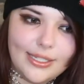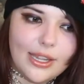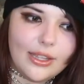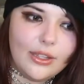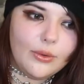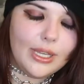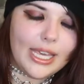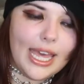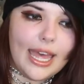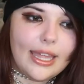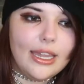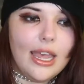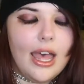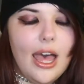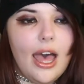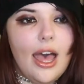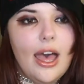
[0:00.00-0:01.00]
So you'll get
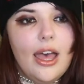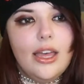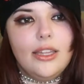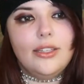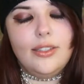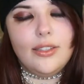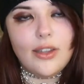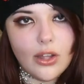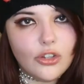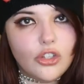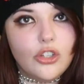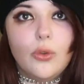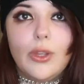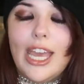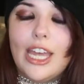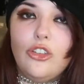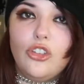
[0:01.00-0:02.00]
socks,
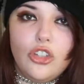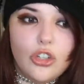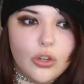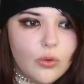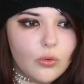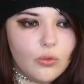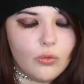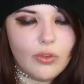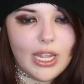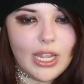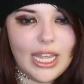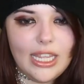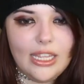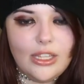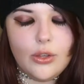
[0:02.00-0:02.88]
you'll get jewelry,